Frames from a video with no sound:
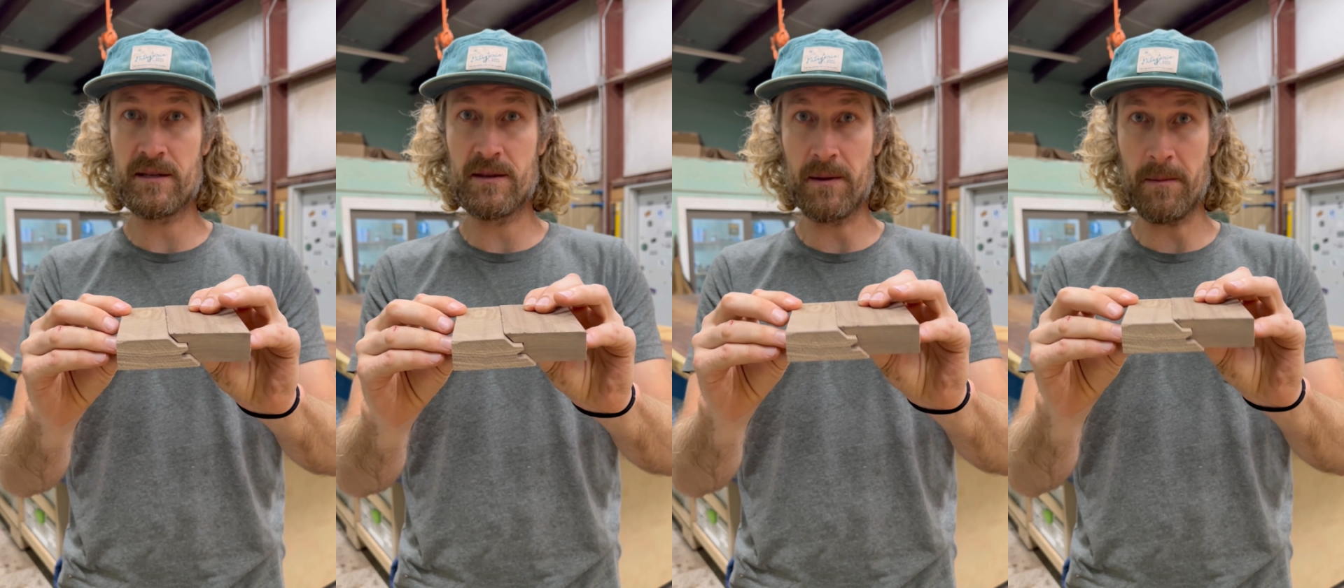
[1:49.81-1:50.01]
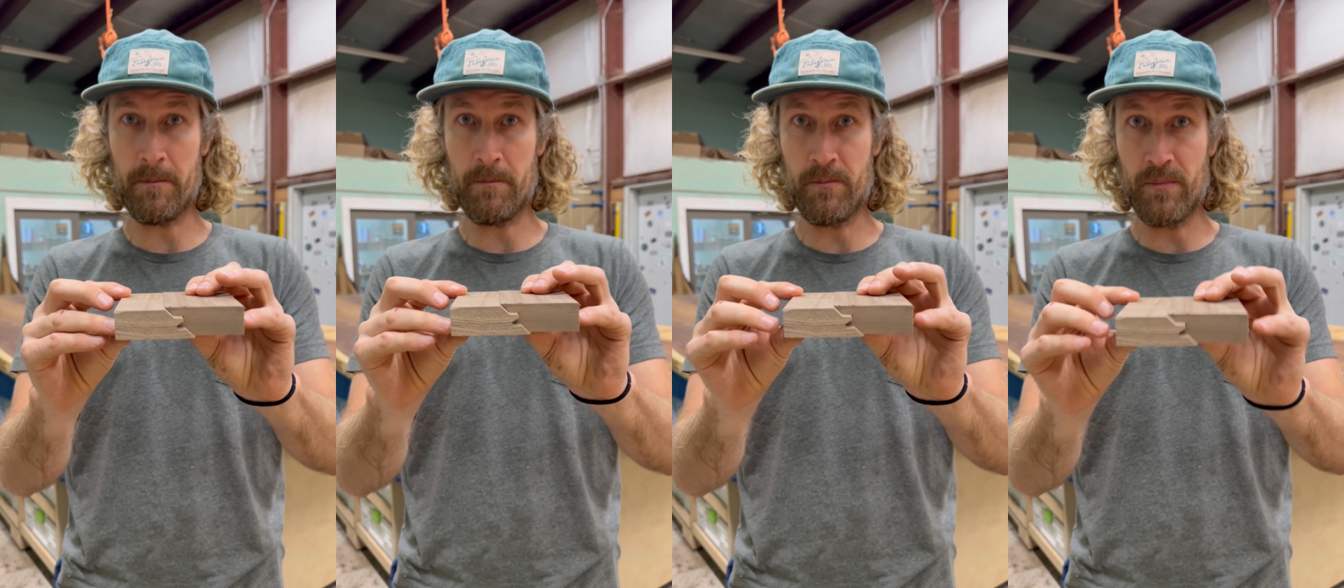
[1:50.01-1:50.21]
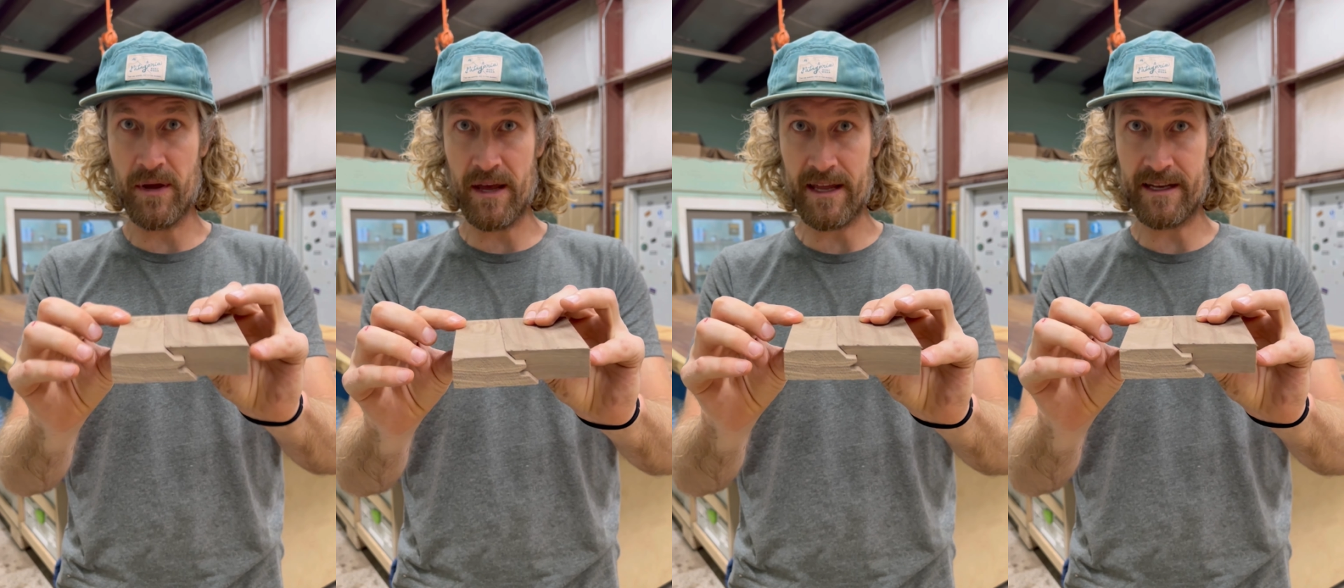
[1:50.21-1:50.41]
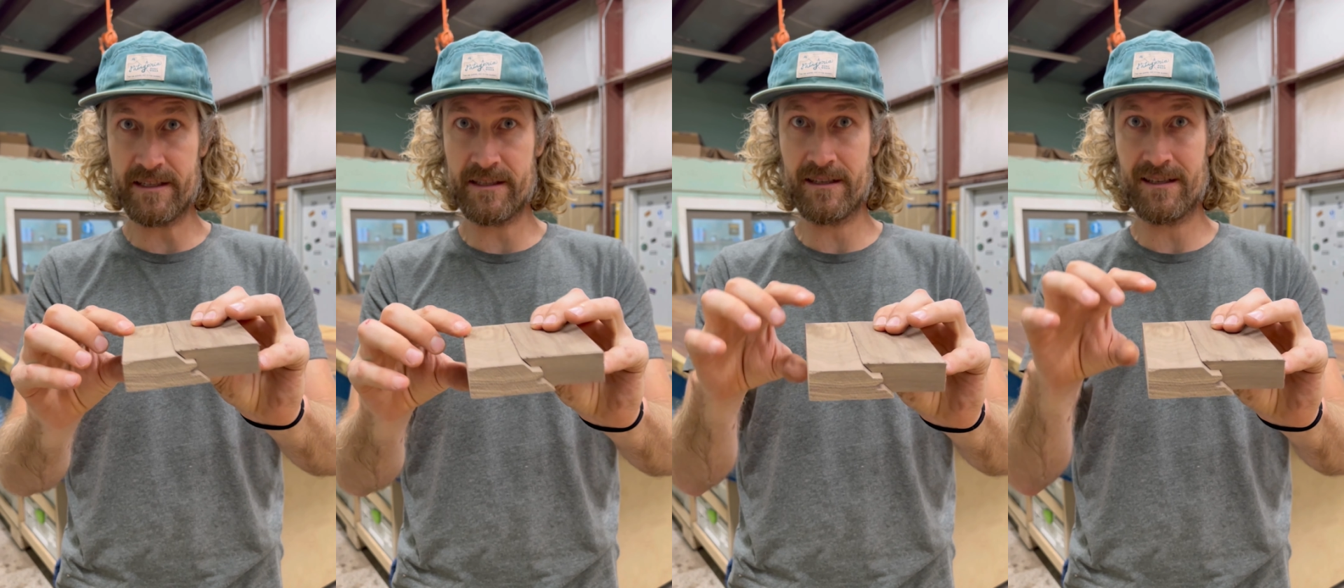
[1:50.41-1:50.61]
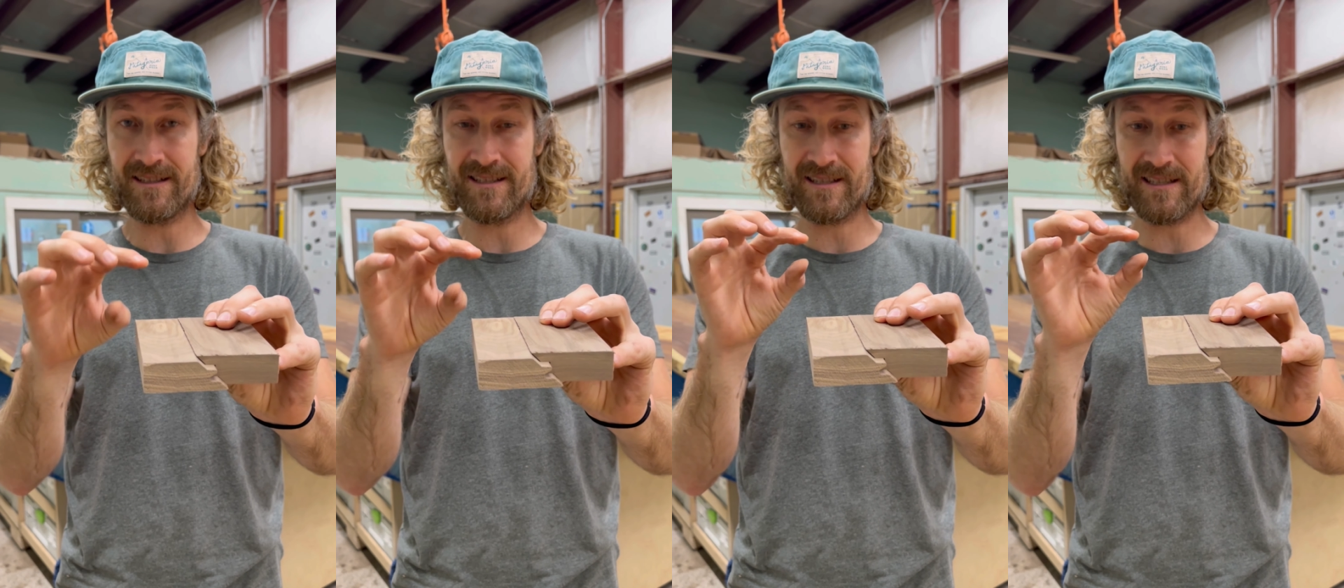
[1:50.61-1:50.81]
the bit
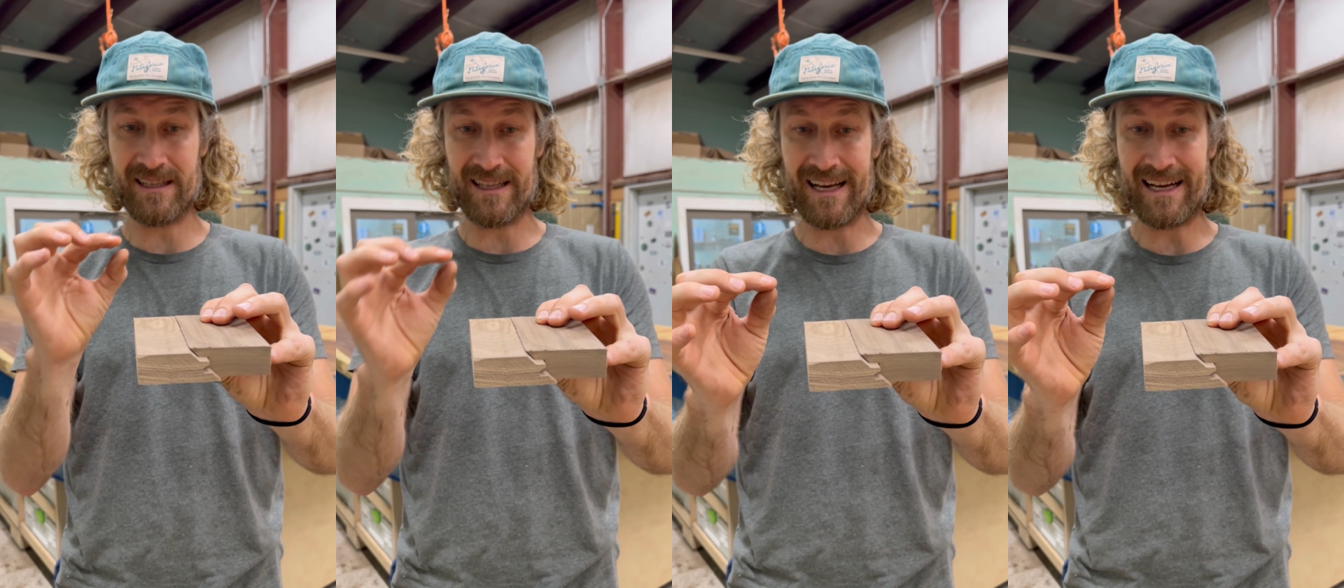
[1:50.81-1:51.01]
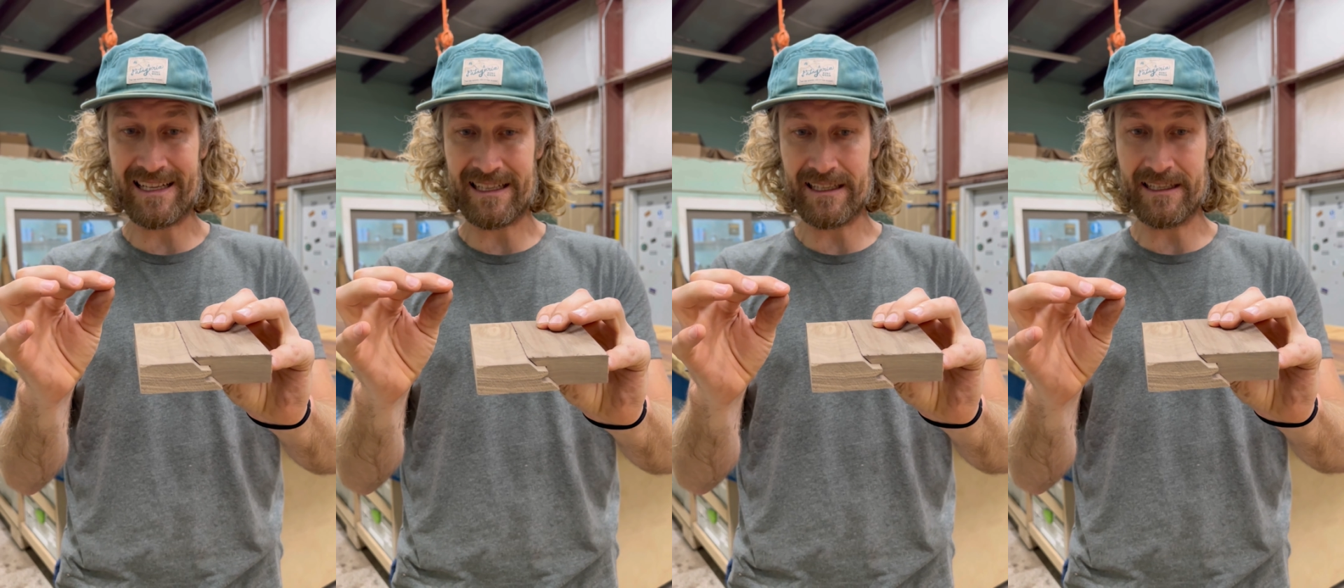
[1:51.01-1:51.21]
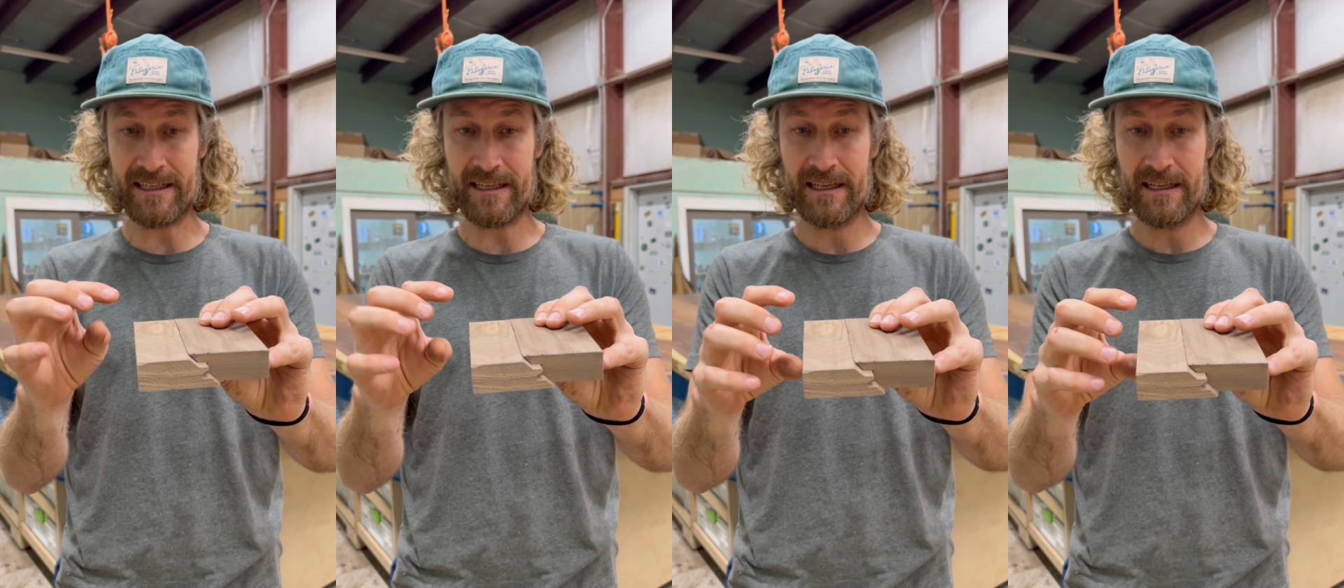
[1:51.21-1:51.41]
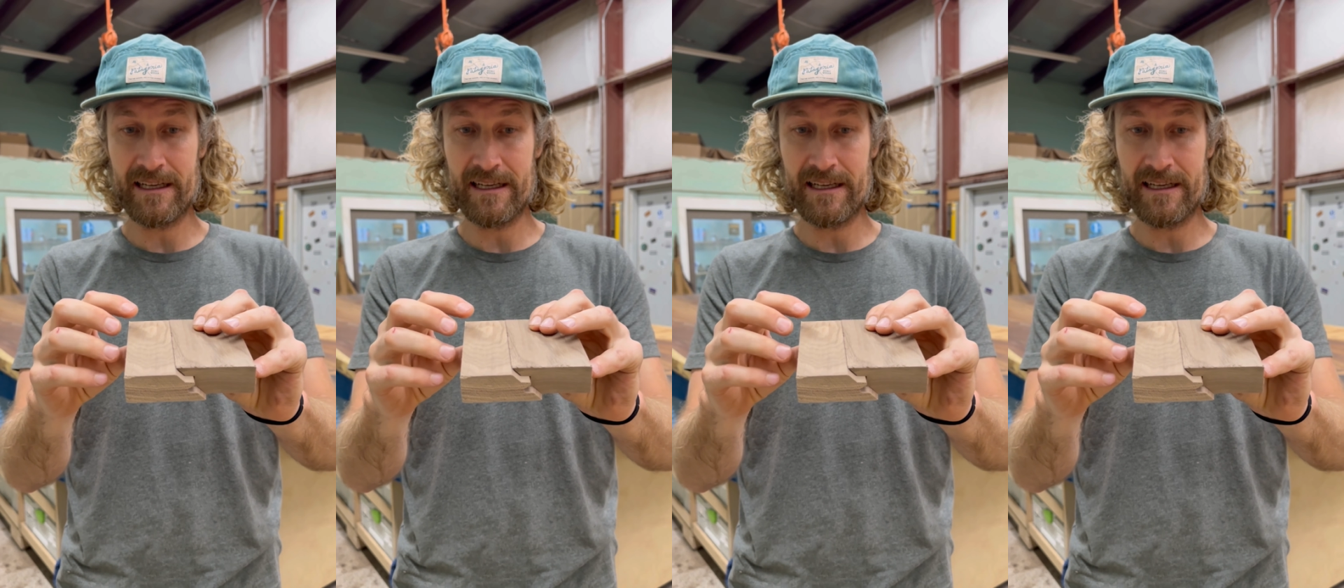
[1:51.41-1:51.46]
slightly.